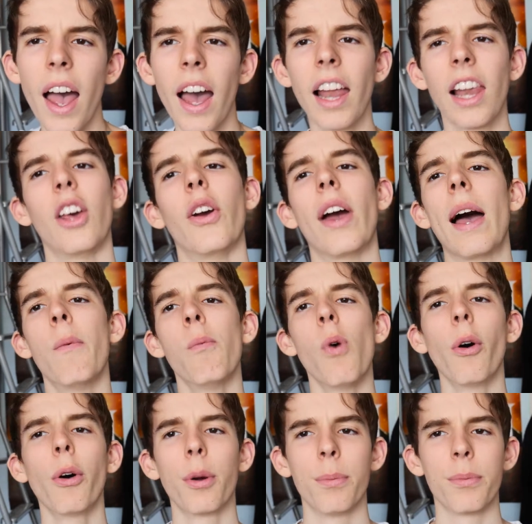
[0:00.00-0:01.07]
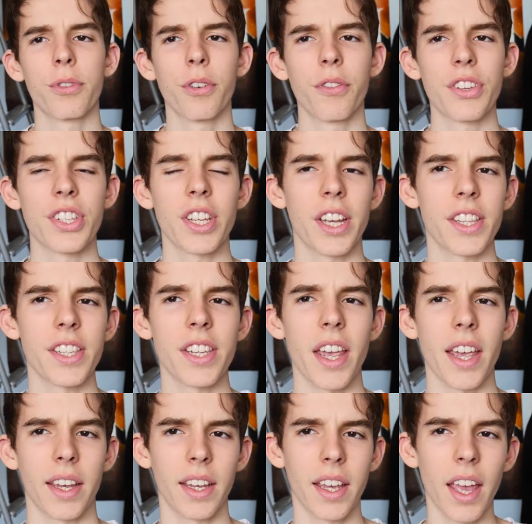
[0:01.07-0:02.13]
Hello and welcome to Riverside
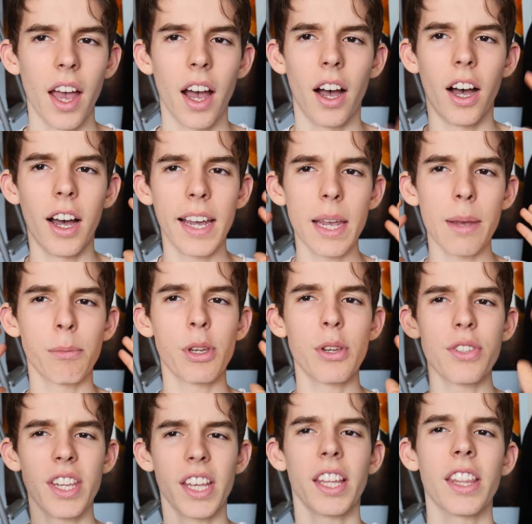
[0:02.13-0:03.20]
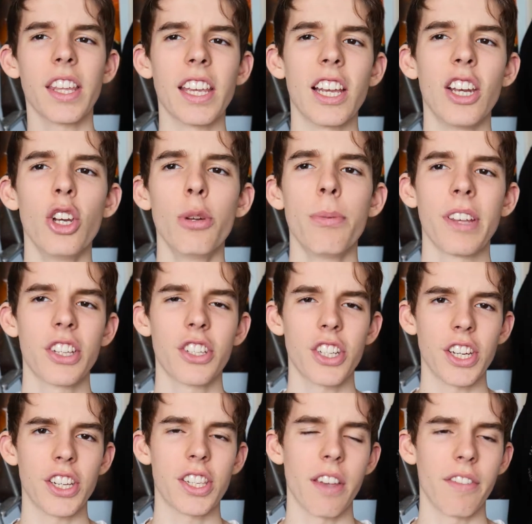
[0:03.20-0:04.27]
Tech. I am using the Lumix
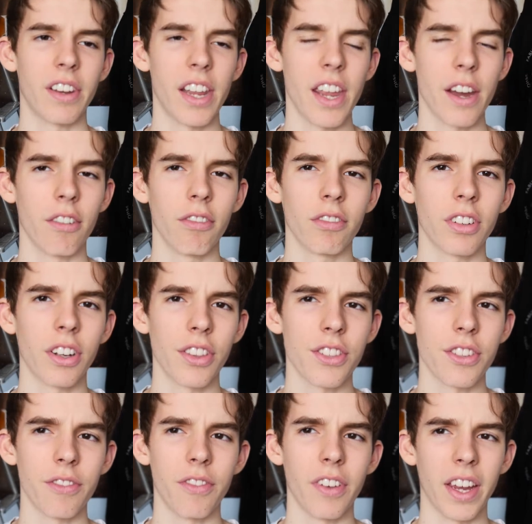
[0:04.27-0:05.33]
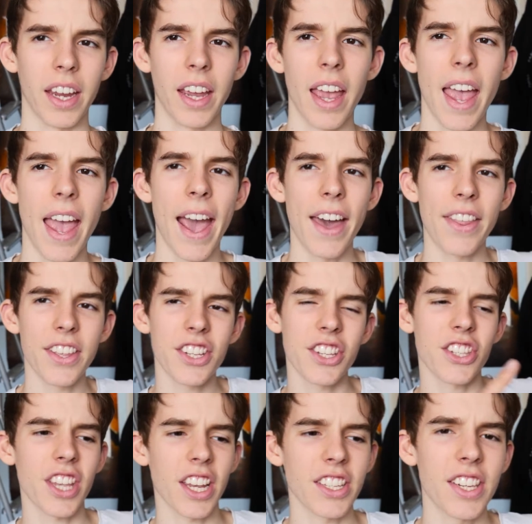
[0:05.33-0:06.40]
G7 here in front of me and this
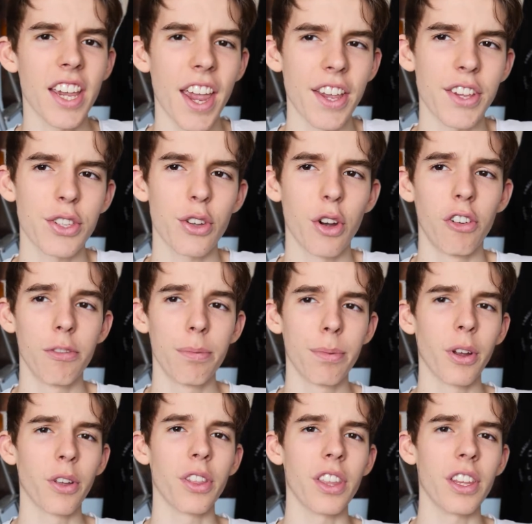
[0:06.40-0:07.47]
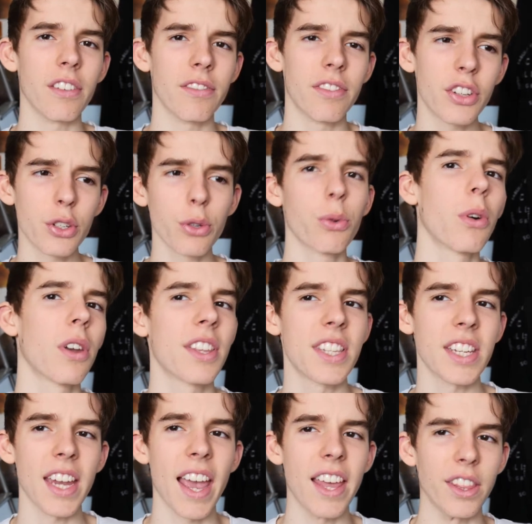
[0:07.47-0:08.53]
is a test of both the visual
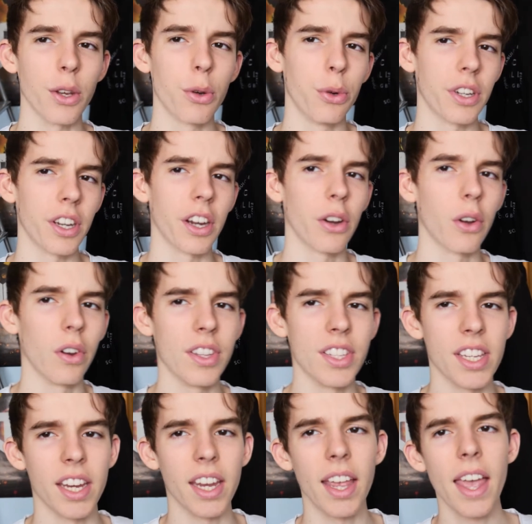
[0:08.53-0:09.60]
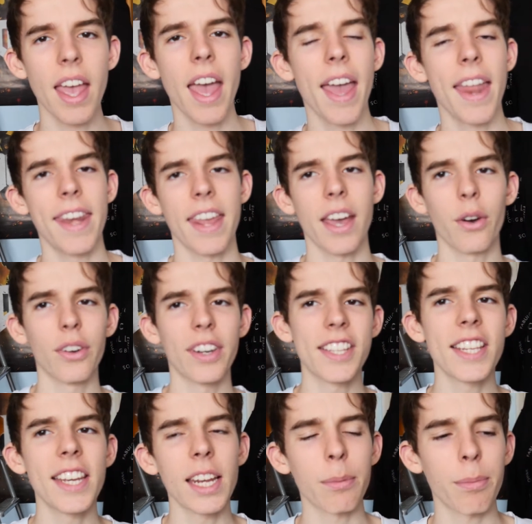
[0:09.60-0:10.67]
quality and the audio quality. Now
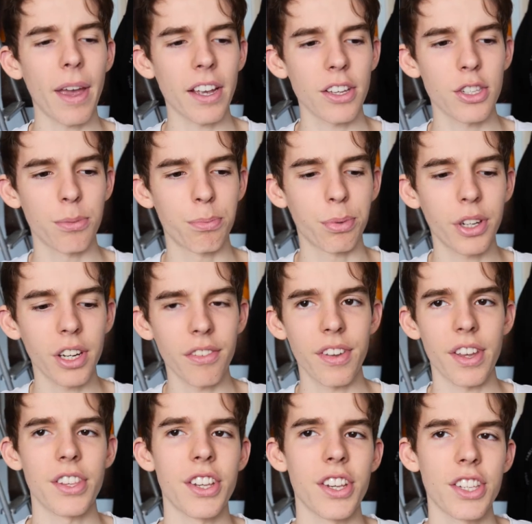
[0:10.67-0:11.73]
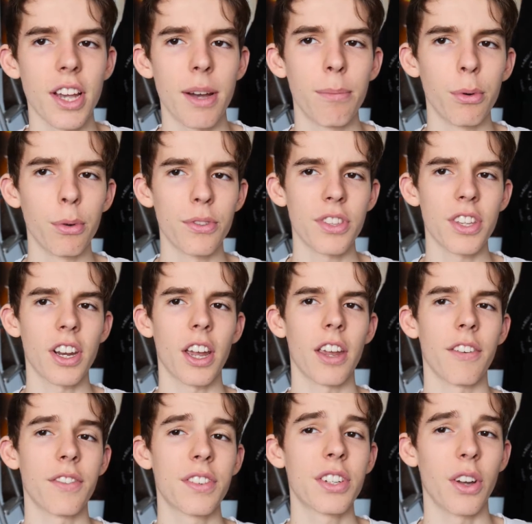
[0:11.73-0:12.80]
listening back to previous examples that I
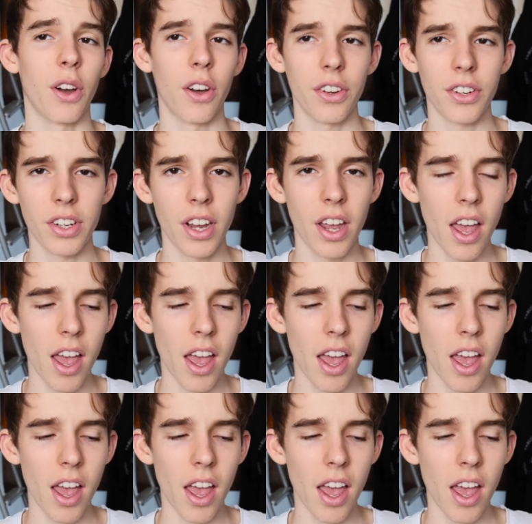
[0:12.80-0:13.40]
have shot,